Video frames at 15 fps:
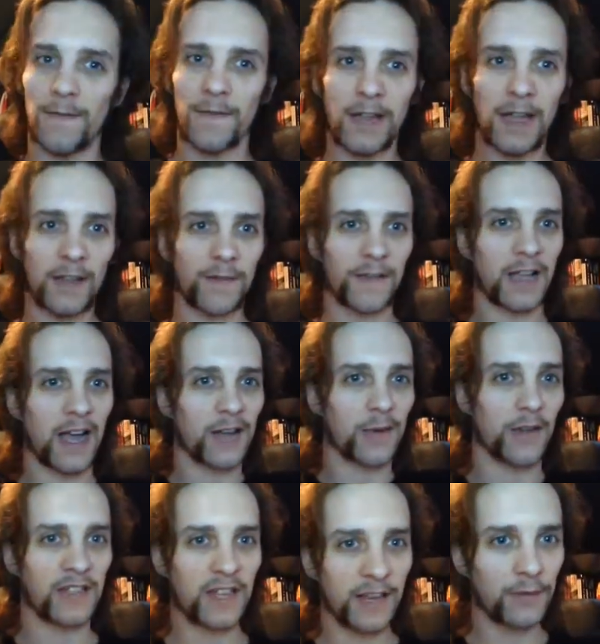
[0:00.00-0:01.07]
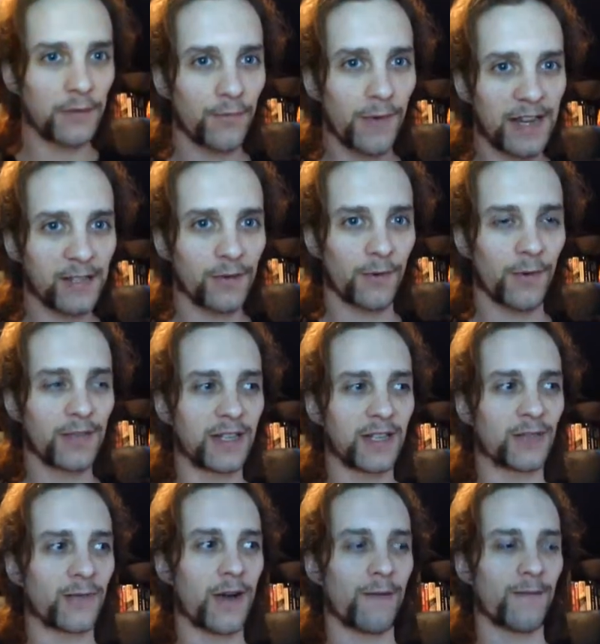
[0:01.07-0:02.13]
Forget the other guy as well. He was a wrestler, wasn't he,
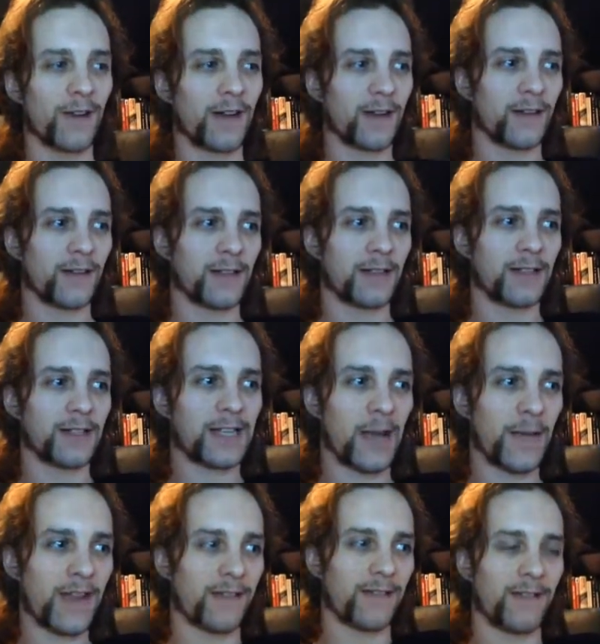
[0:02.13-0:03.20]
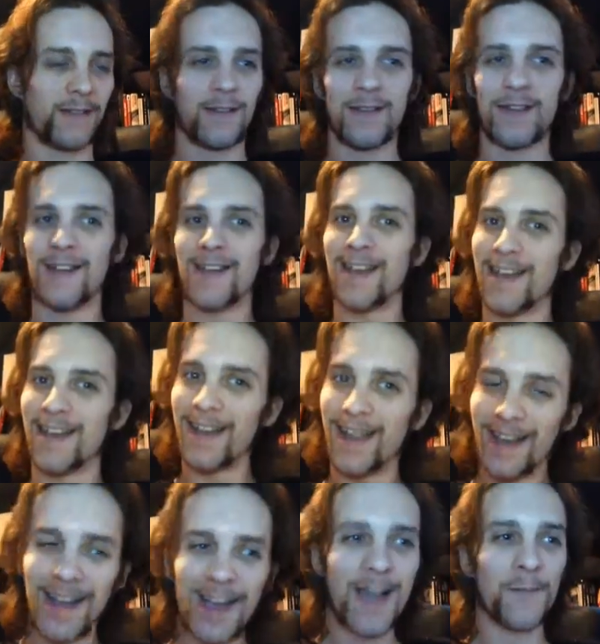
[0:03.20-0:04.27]
as well? Damn it!
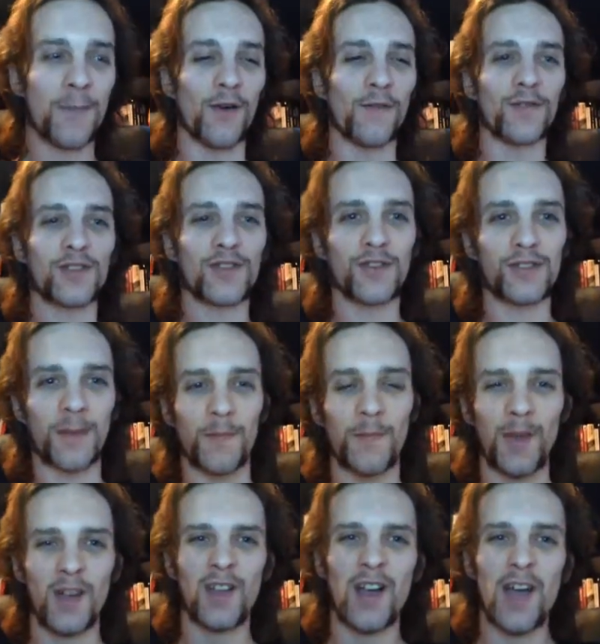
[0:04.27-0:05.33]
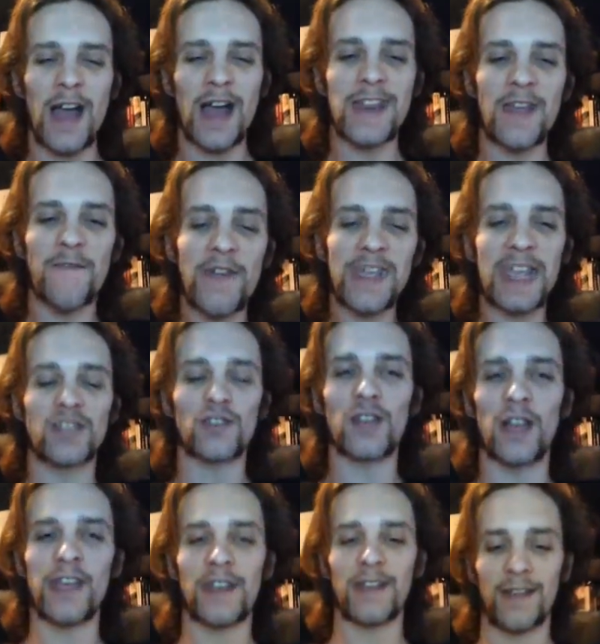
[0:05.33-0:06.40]
But and you think
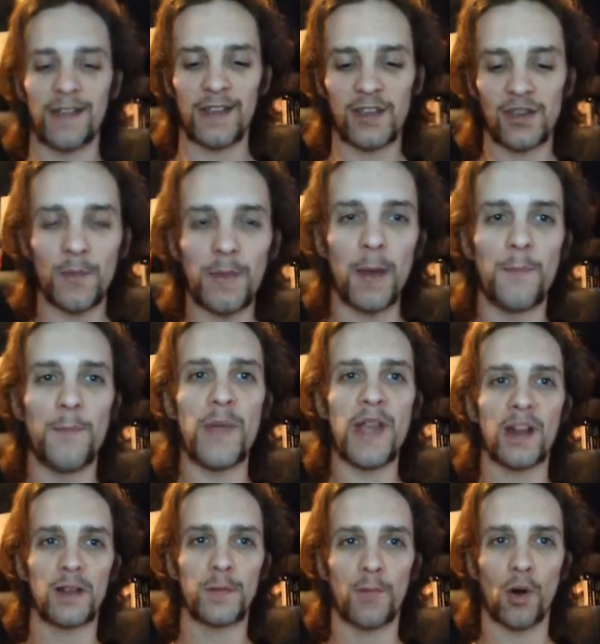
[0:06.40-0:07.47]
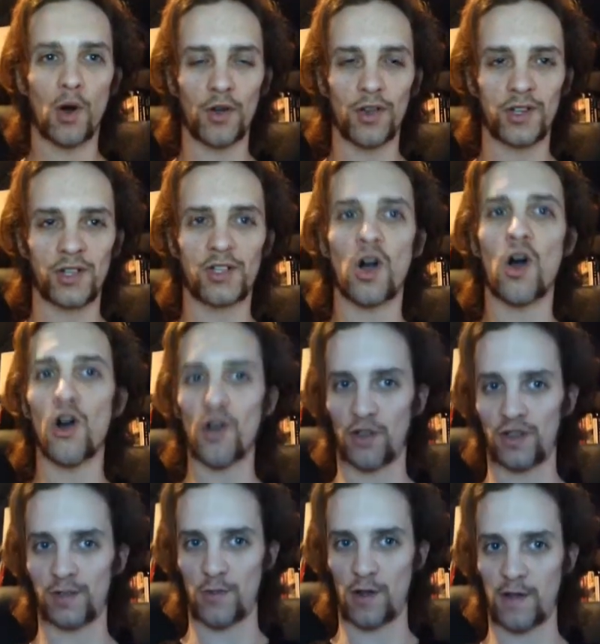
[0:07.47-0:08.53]
it should be a big boys'
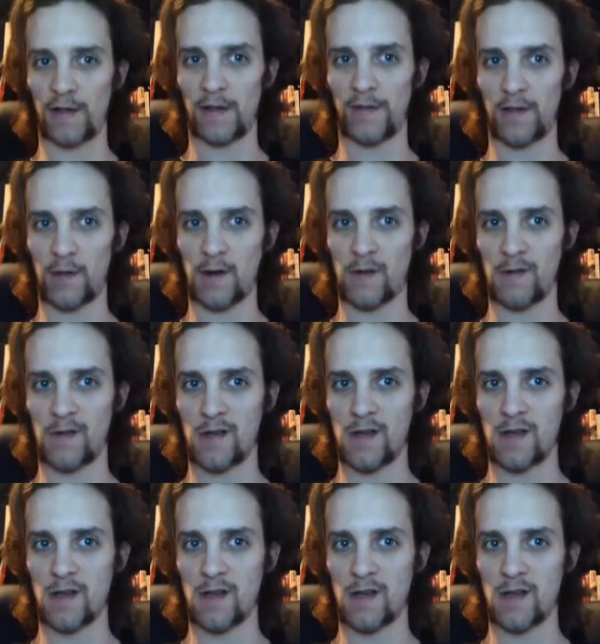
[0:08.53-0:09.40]
toys movie, if you will.